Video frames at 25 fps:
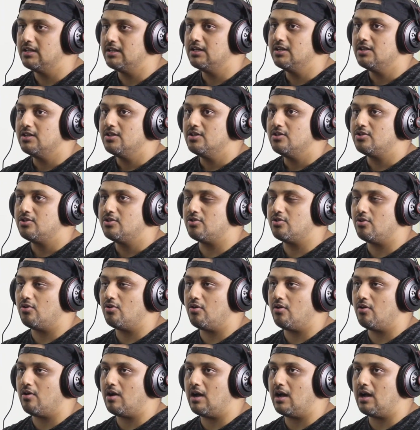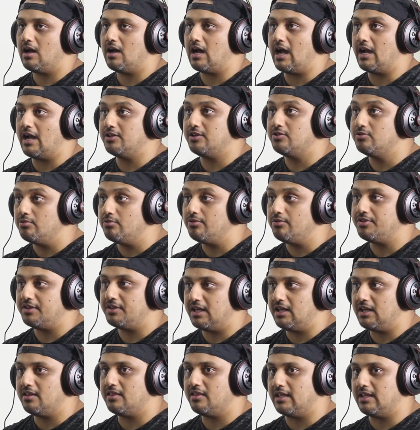So I do think
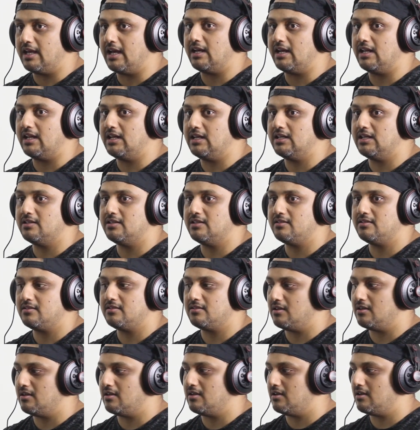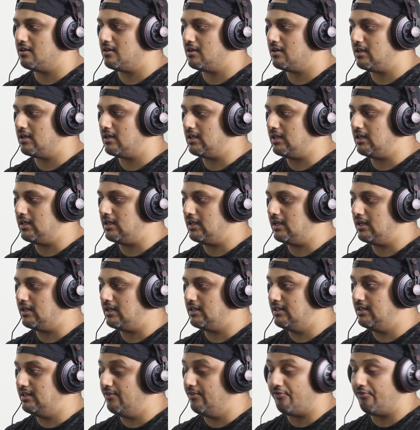that it is a
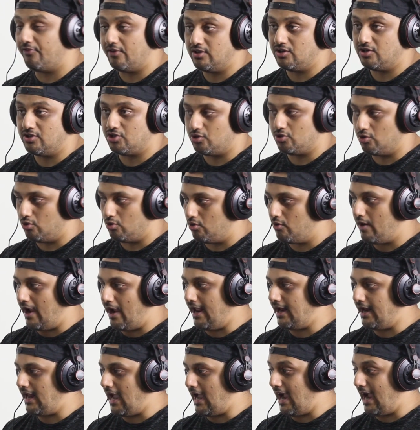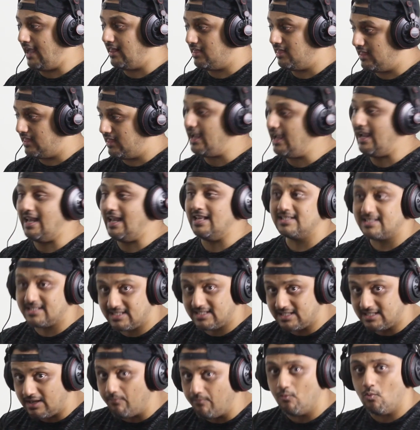different show, and I think in
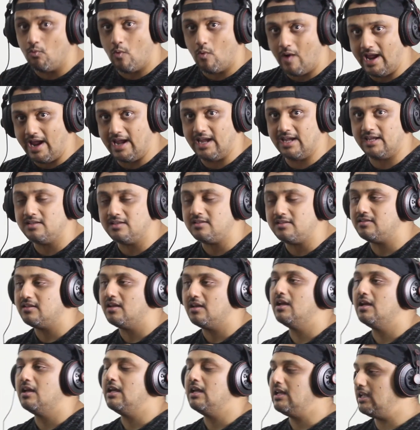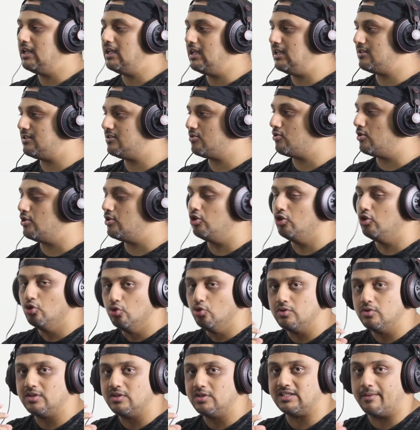some ways it's going to lose
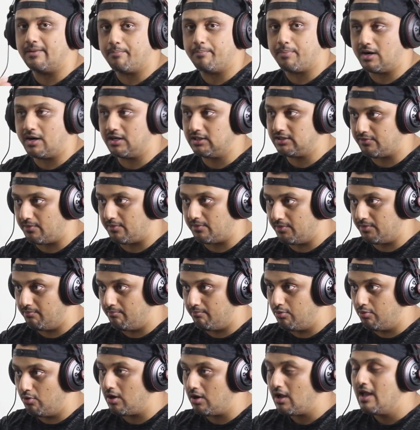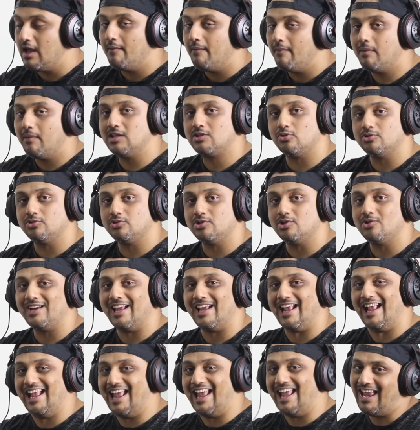some parts from the book, but it's also going to
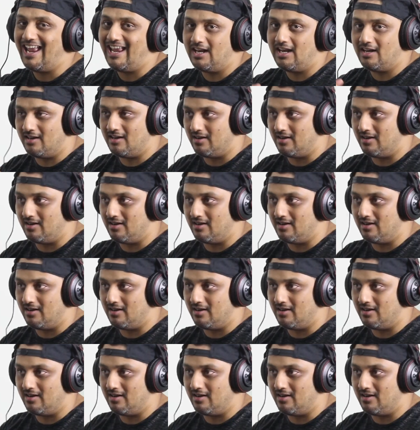gain